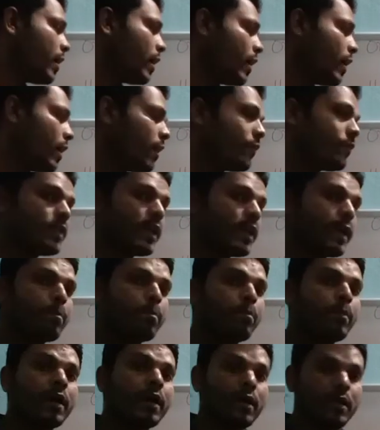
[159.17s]
if they
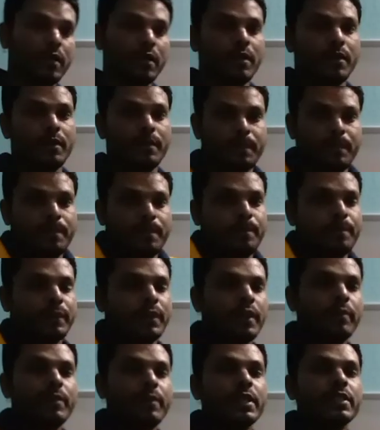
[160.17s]
burn,
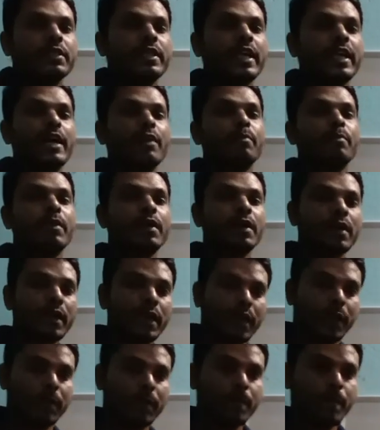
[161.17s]
if they start
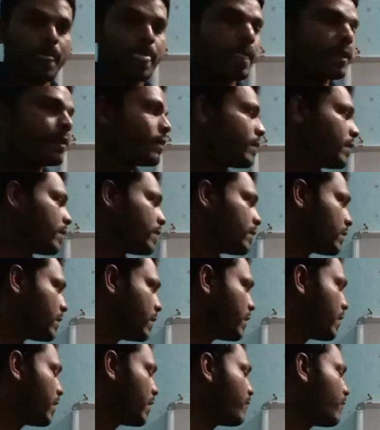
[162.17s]
burning, then
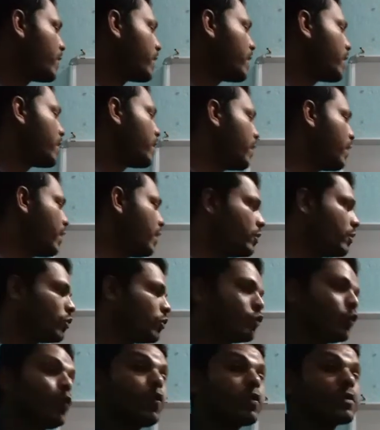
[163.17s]
definitely
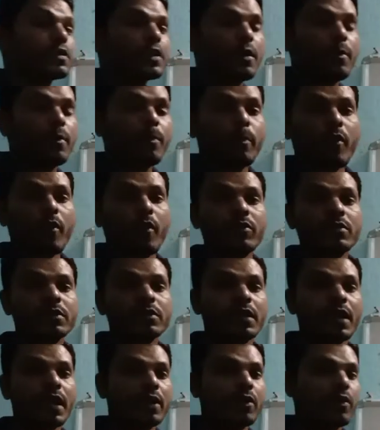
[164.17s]
those compounds
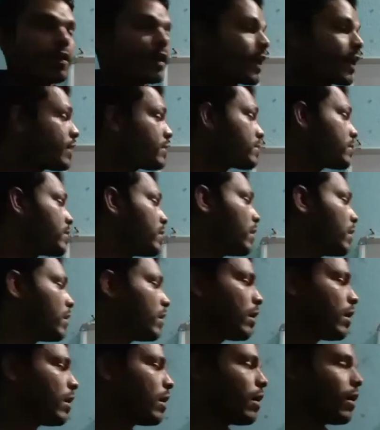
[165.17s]
are called as
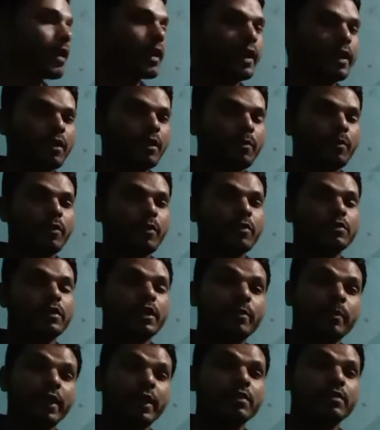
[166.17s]
organic compounds. That
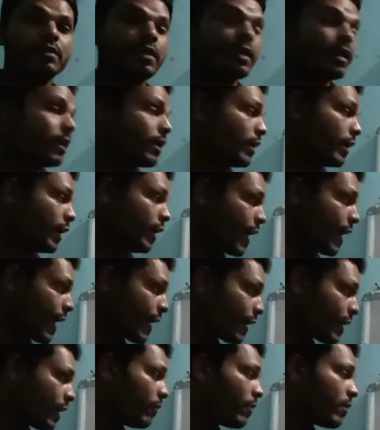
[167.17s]
means
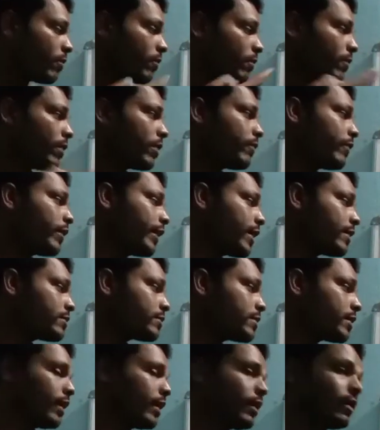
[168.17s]
indirectly one we can
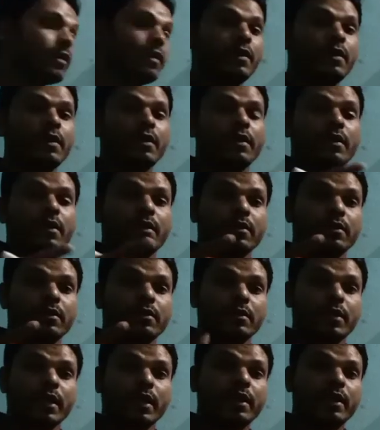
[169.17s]
say
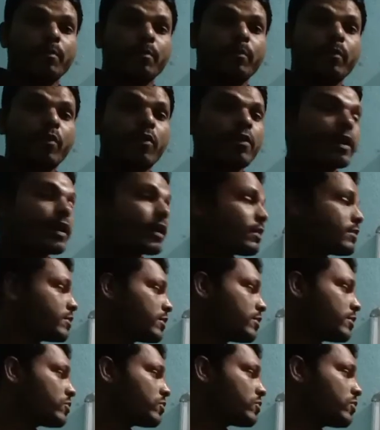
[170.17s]
that compound
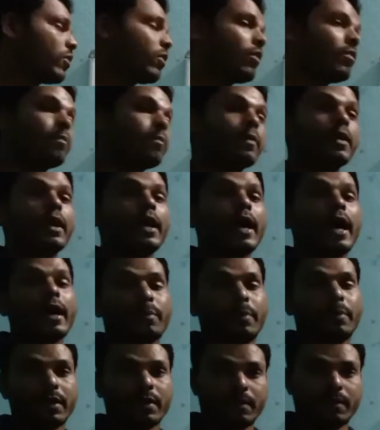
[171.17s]
consists of
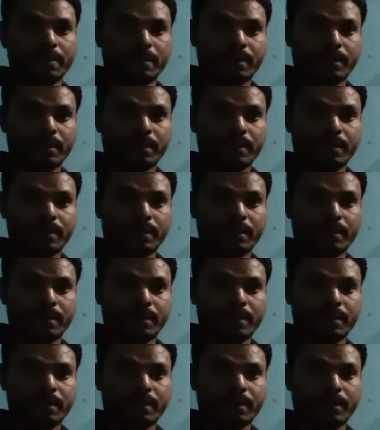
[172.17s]
carbon,